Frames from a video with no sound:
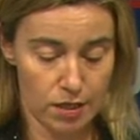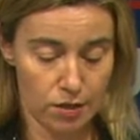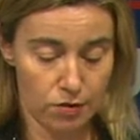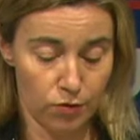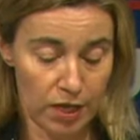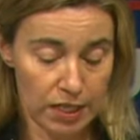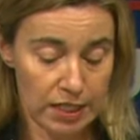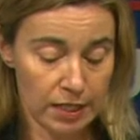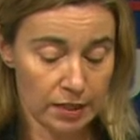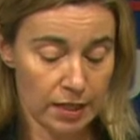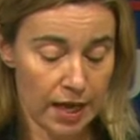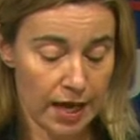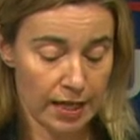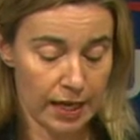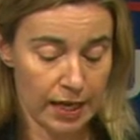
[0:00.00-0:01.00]
Reading the
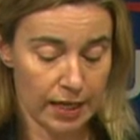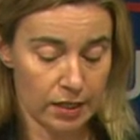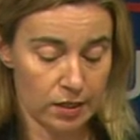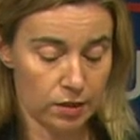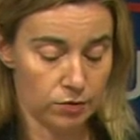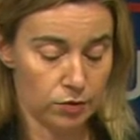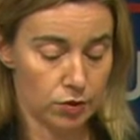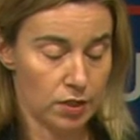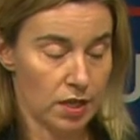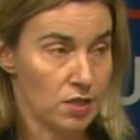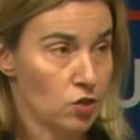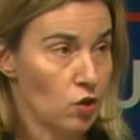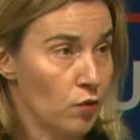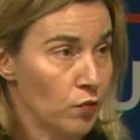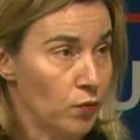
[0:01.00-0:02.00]
headline of today's
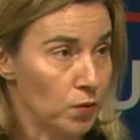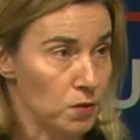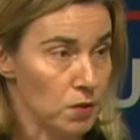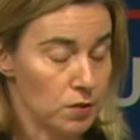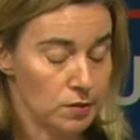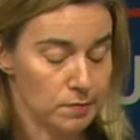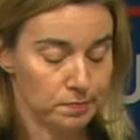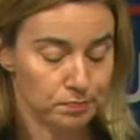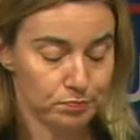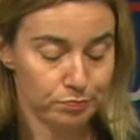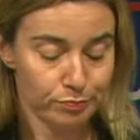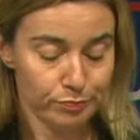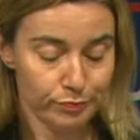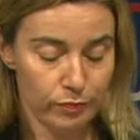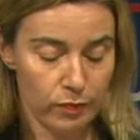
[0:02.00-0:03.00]
conference,
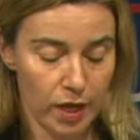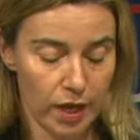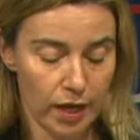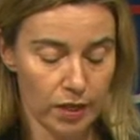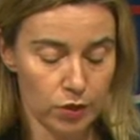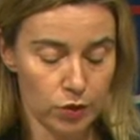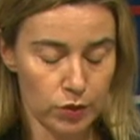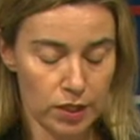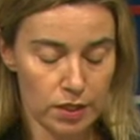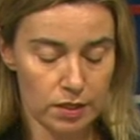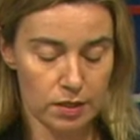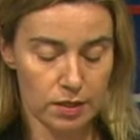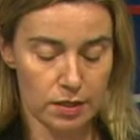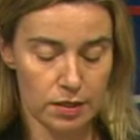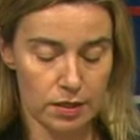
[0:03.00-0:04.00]
I know
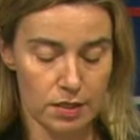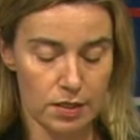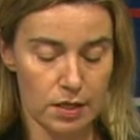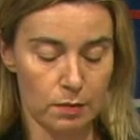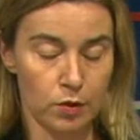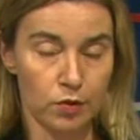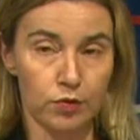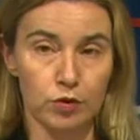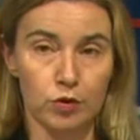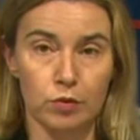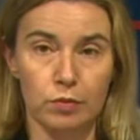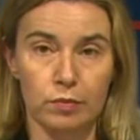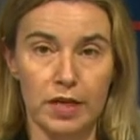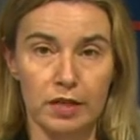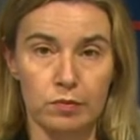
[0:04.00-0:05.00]
that some of you
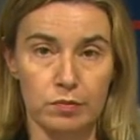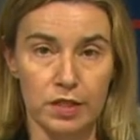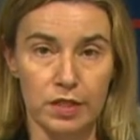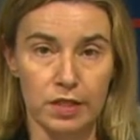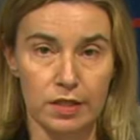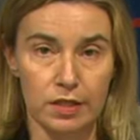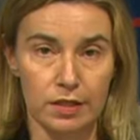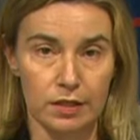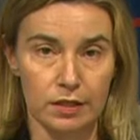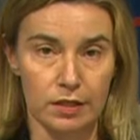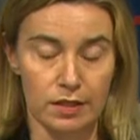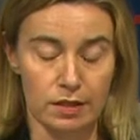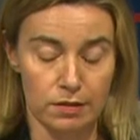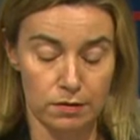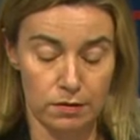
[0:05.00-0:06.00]
may be
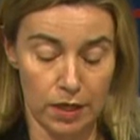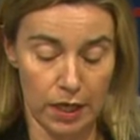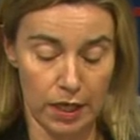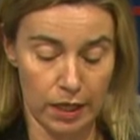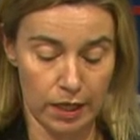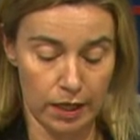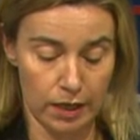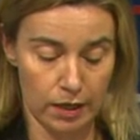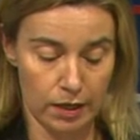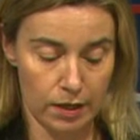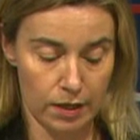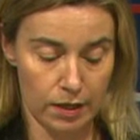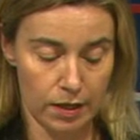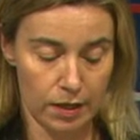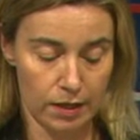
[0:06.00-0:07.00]
thinking
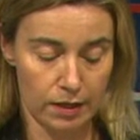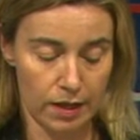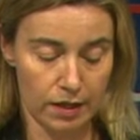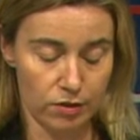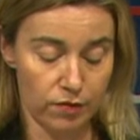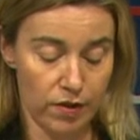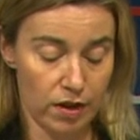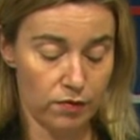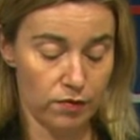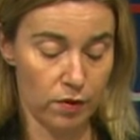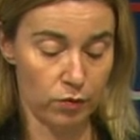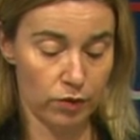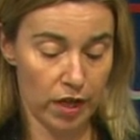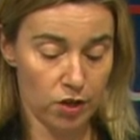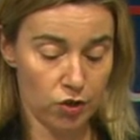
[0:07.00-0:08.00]
that the very
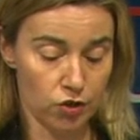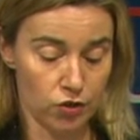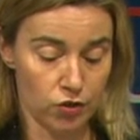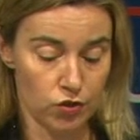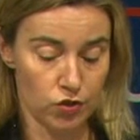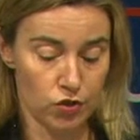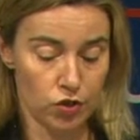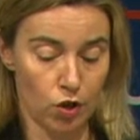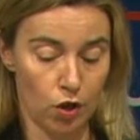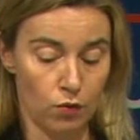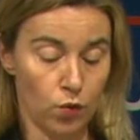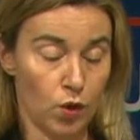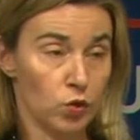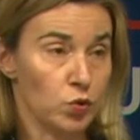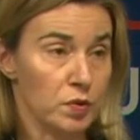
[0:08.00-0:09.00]
foundations of
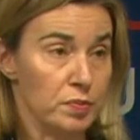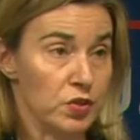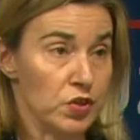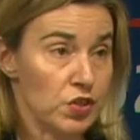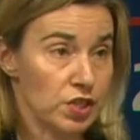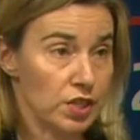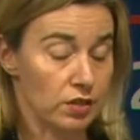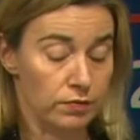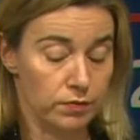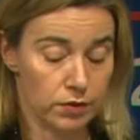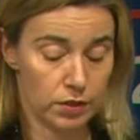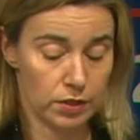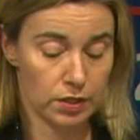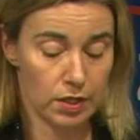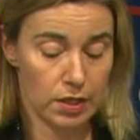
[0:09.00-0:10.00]
what we perceived